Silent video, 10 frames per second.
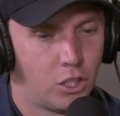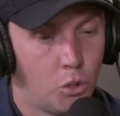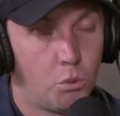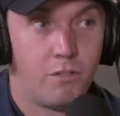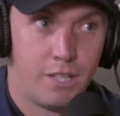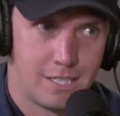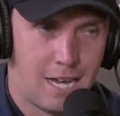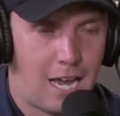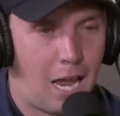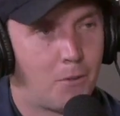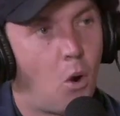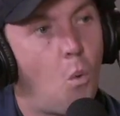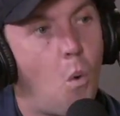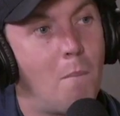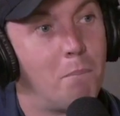You would have at the time got
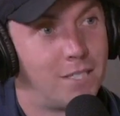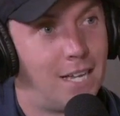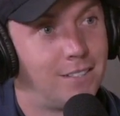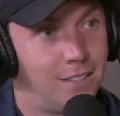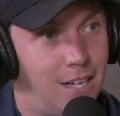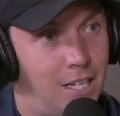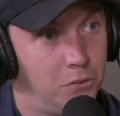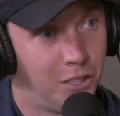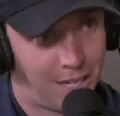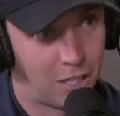1% of that, so you get